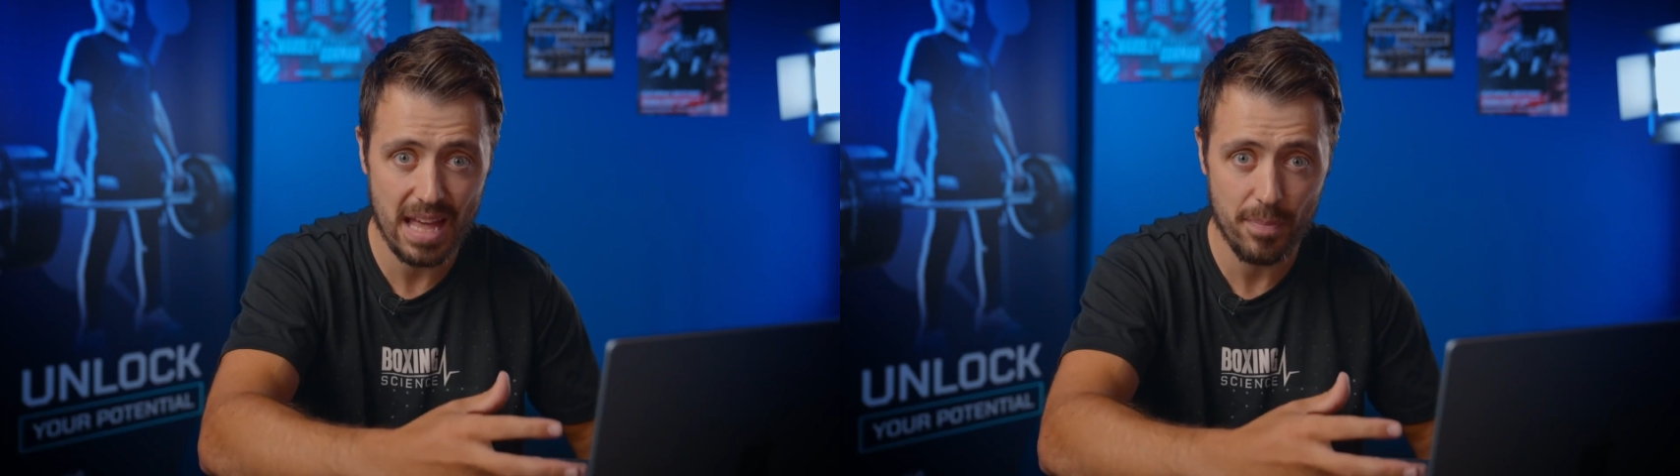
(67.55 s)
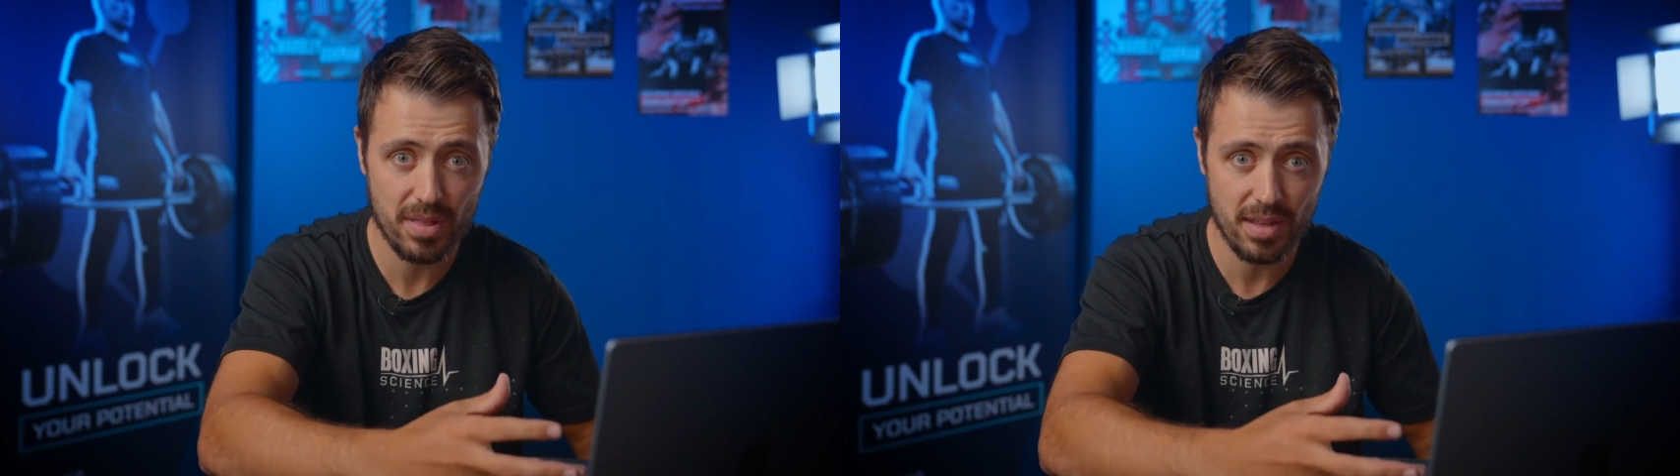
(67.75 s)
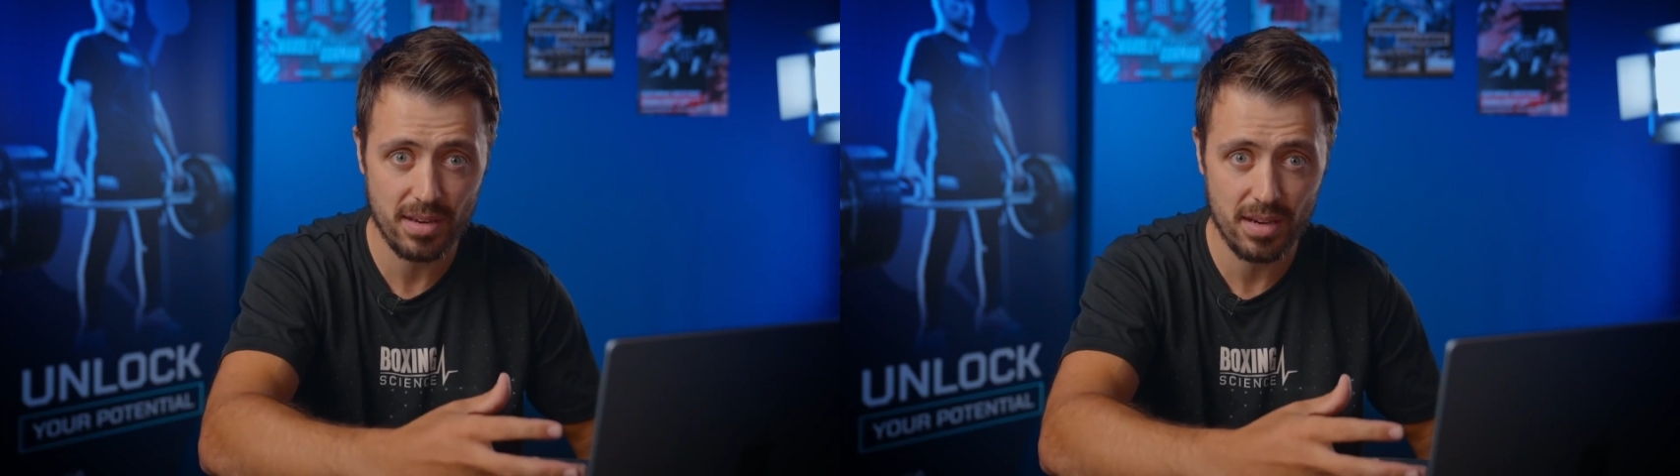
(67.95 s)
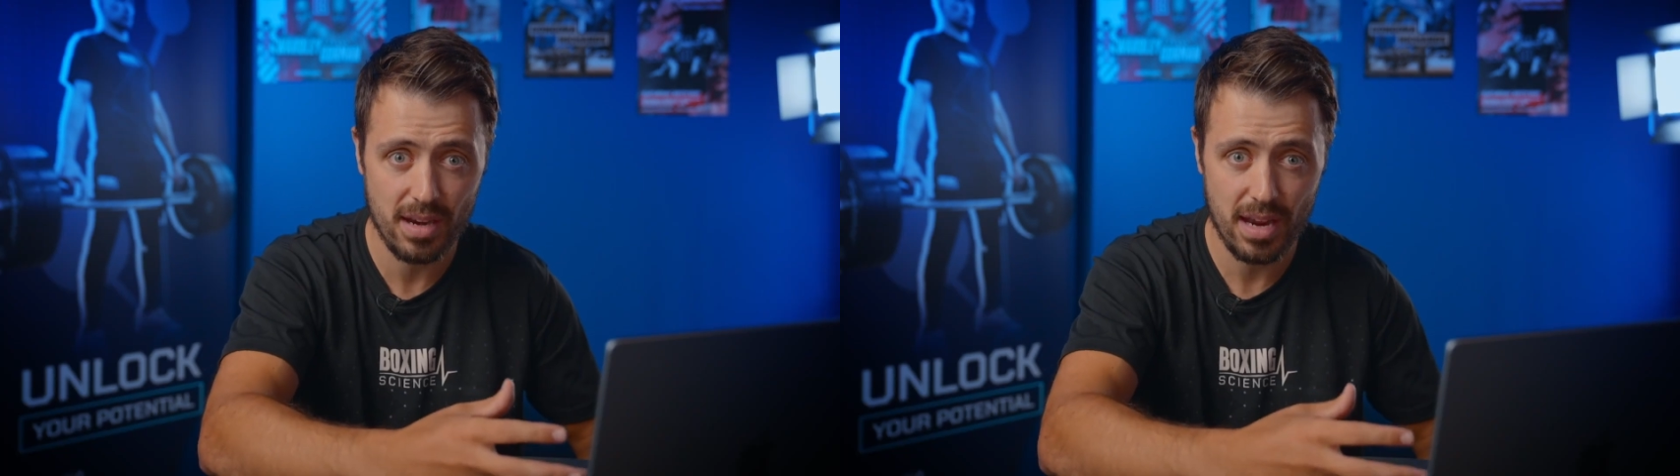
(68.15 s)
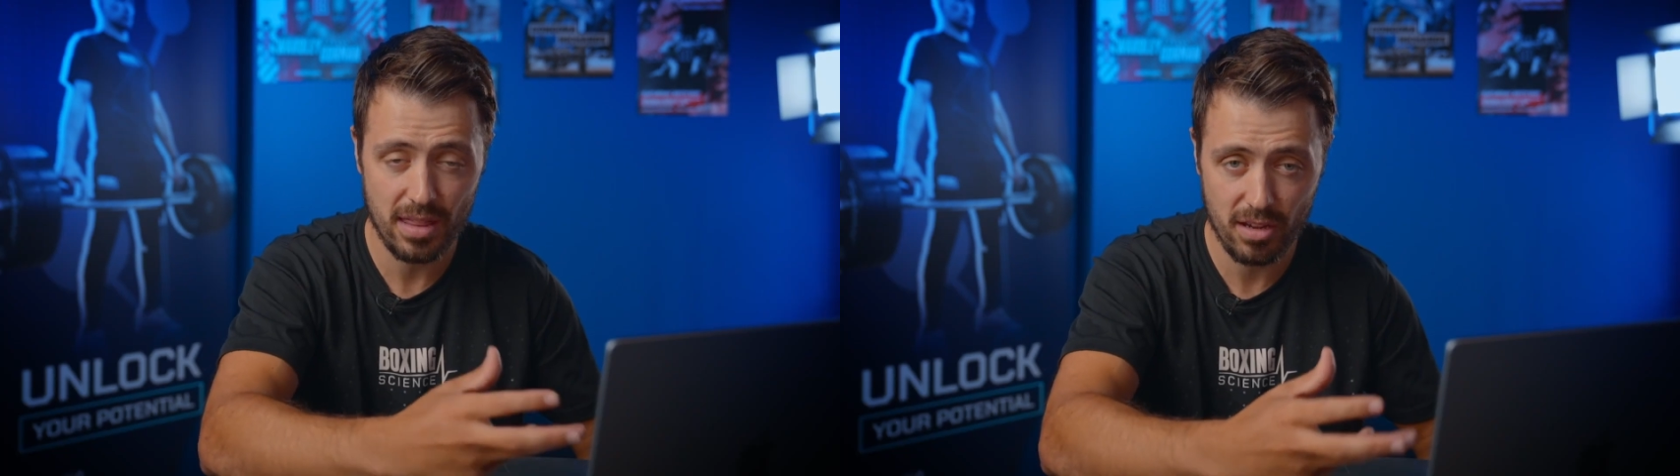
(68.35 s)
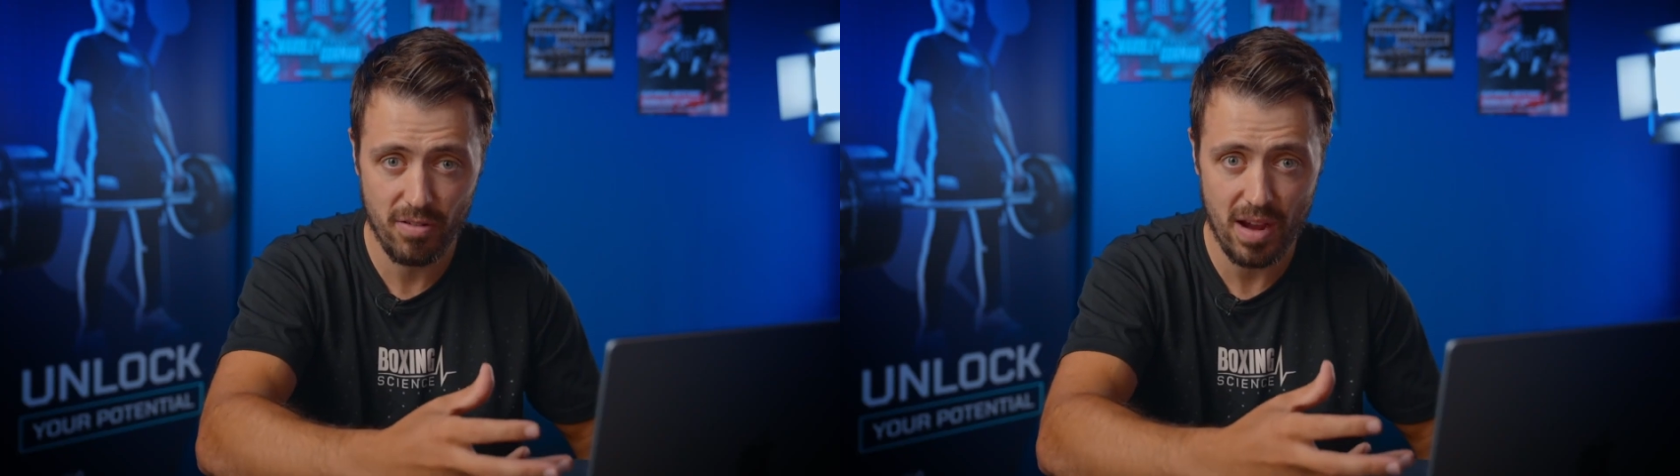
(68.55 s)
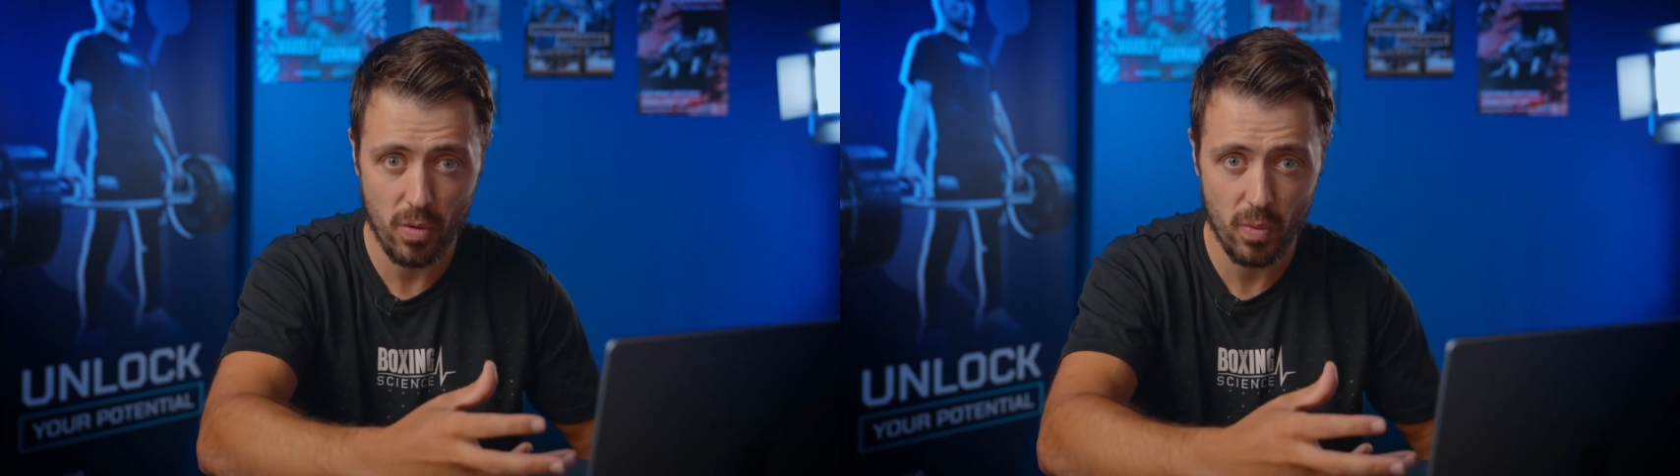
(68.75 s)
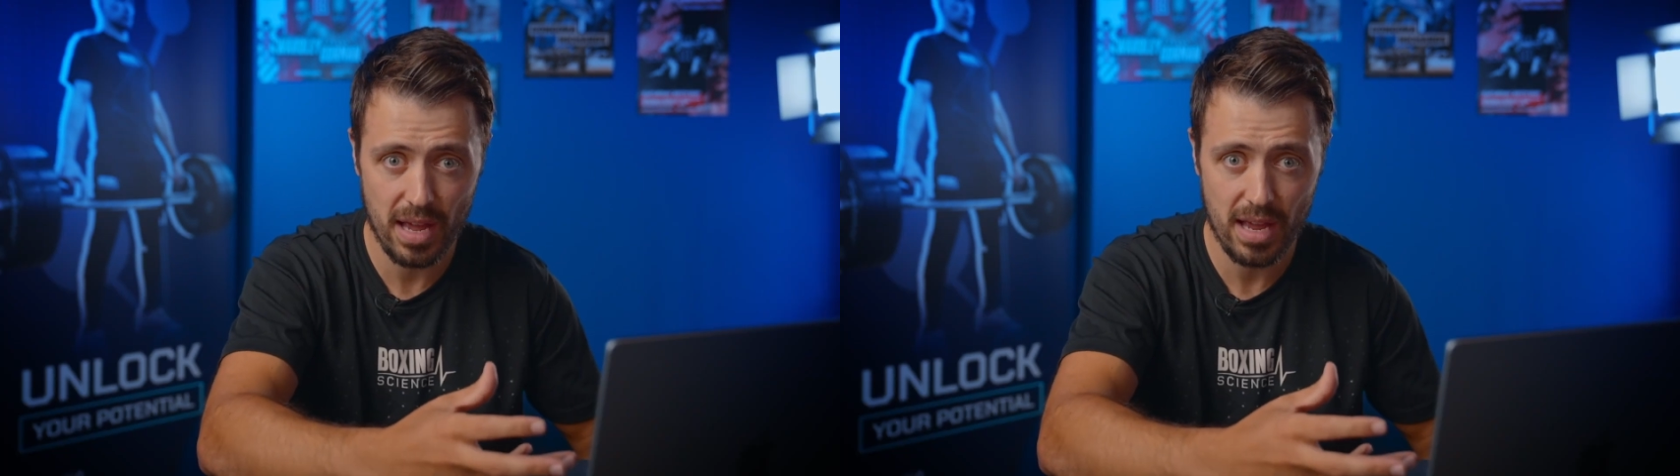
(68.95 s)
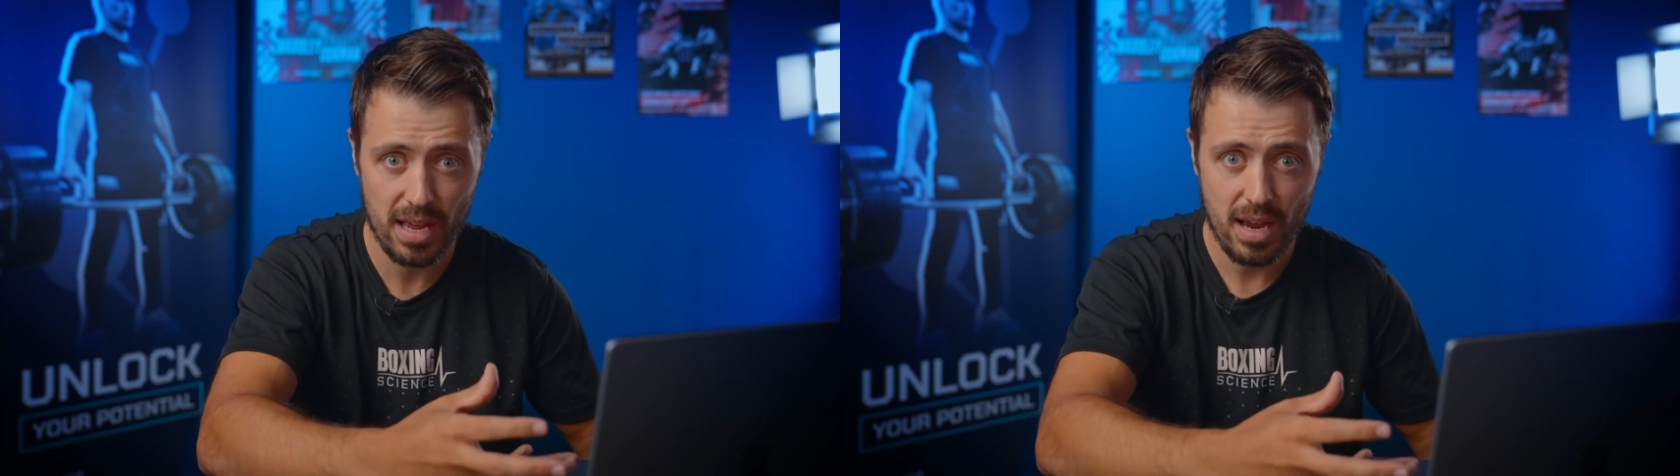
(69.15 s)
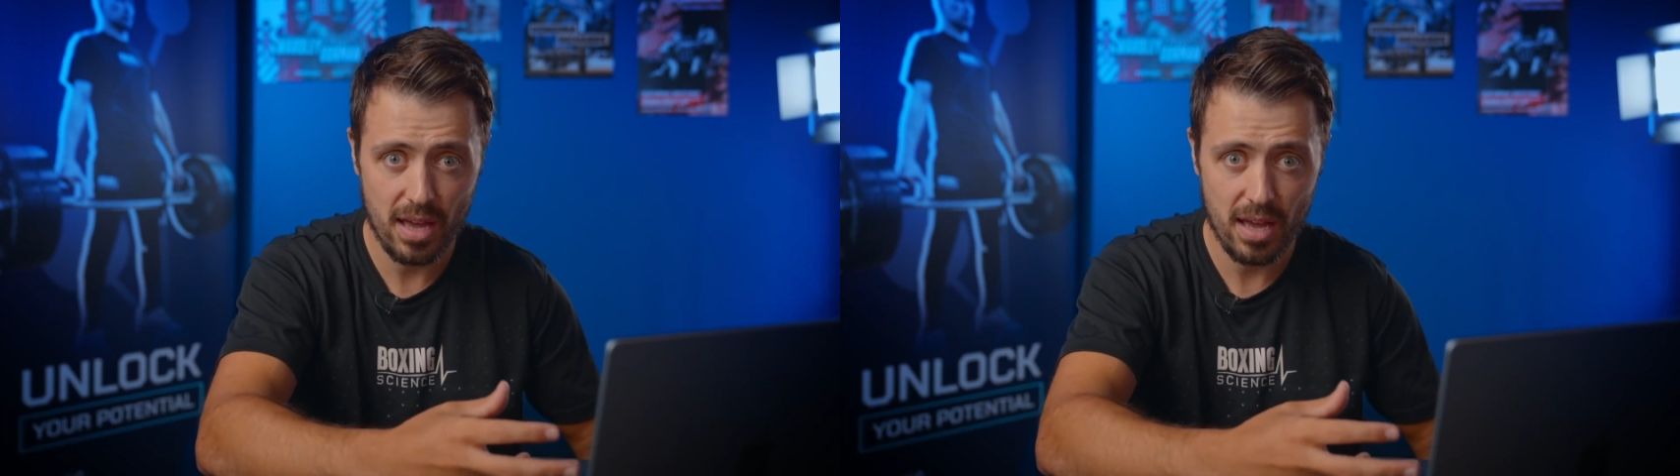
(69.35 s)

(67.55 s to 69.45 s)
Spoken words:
that position in the correct way,